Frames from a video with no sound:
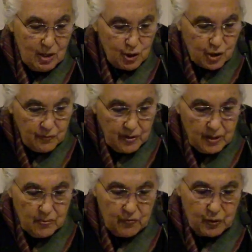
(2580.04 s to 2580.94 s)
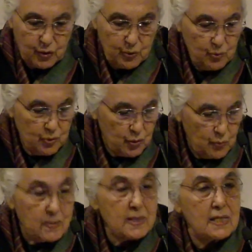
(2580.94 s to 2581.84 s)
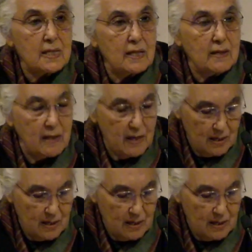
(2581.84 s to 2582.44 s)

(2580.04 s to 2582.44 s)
Shiva and Vishnu superseded the